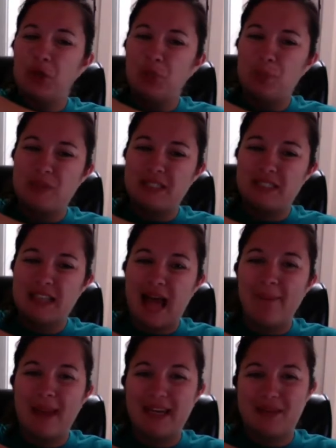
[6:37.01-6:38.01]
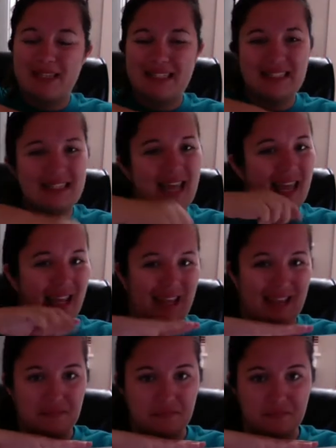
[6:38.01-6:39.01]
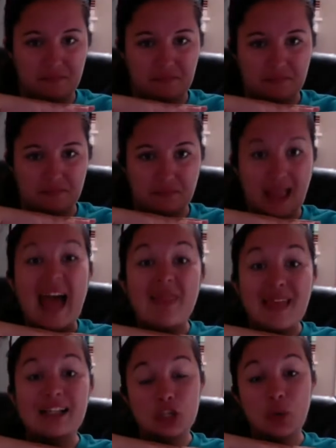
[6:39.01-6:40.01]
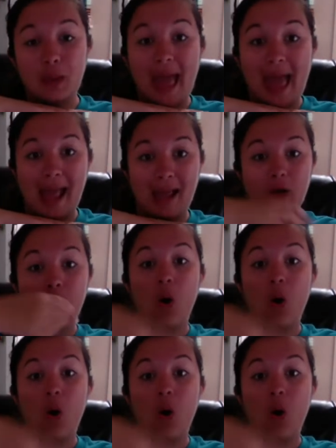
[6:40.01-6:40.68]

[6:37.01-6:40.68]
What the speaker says: Oops, I made a mistake. And that's okay.